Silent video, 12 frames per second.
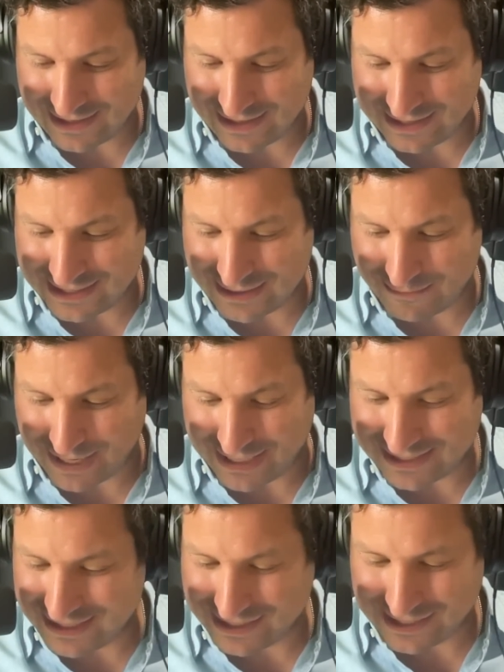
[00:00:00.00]
It's the best.
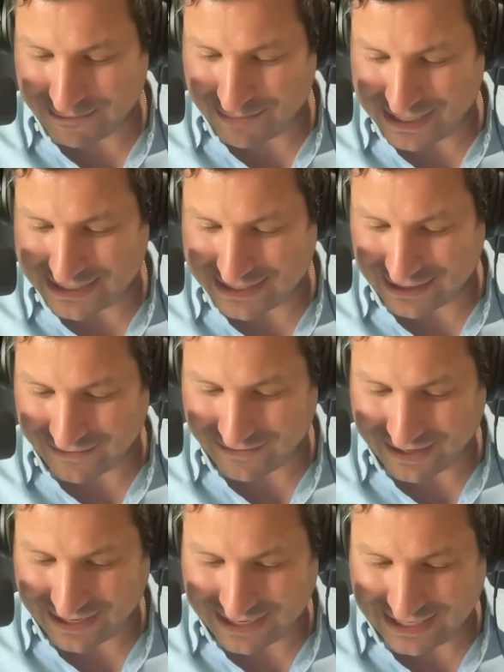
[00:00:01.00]
It's the best stuff.
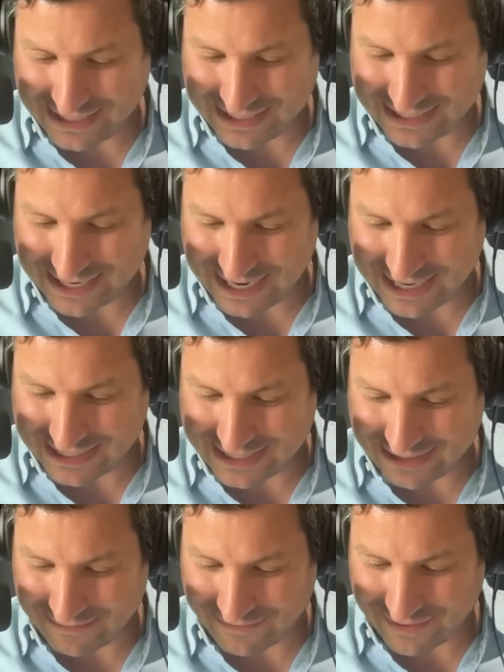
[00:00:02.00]
He says
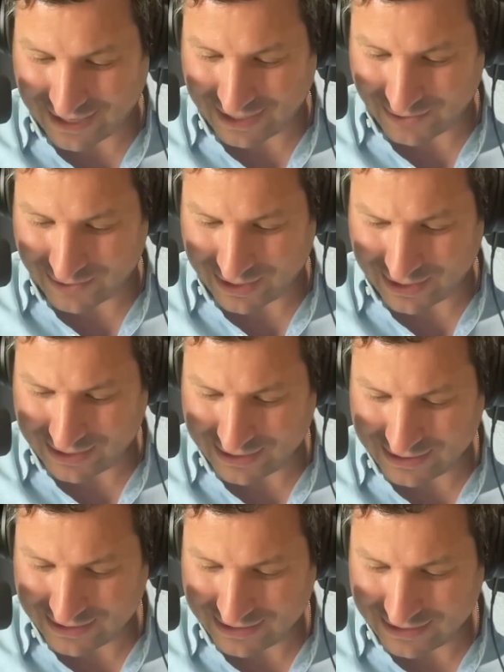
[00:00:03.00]
the following.
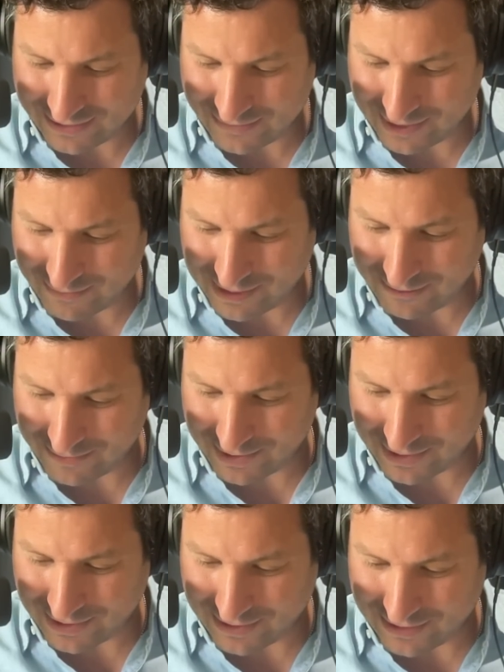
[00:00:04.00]
Maybe I'm going
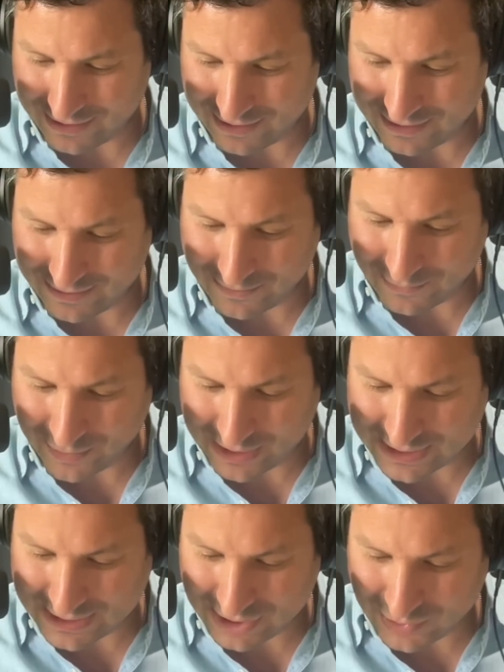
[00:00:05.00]
to
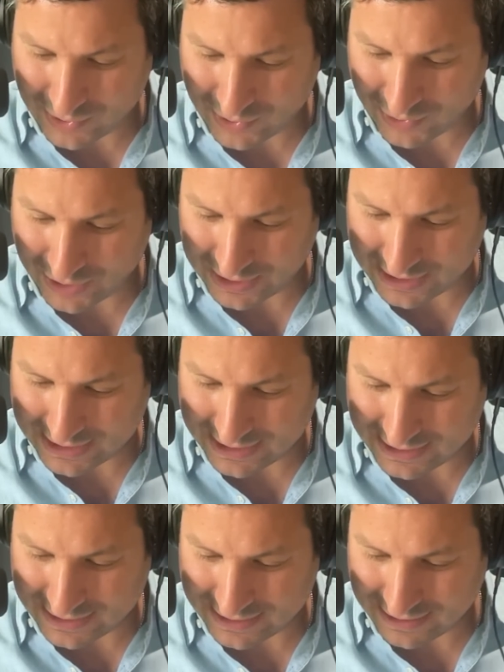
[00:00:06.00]
misquote this.
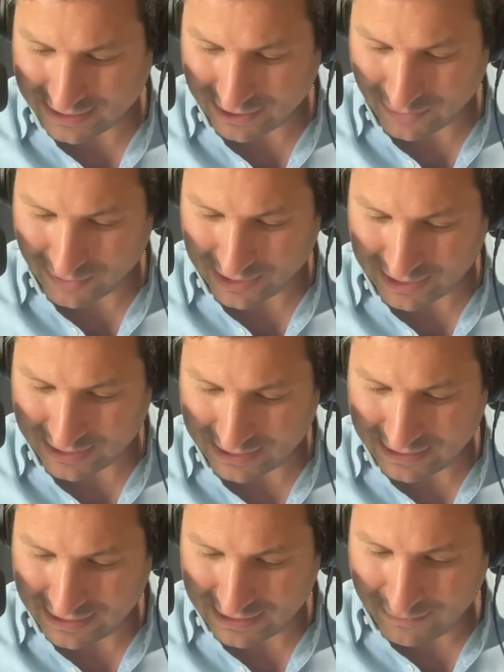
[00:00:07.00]
I hope not.
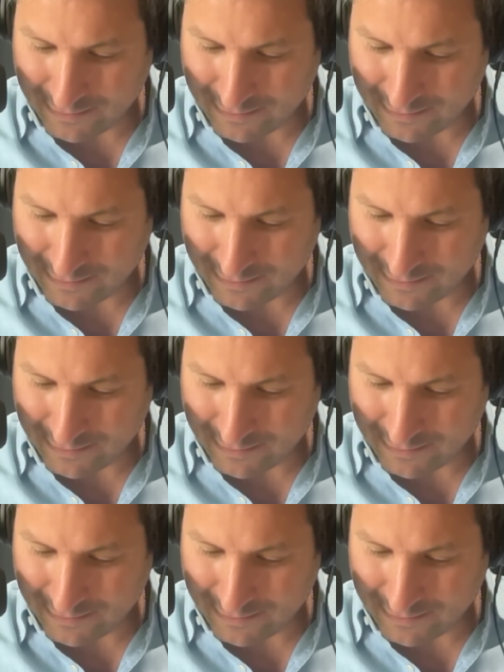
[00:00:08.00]
But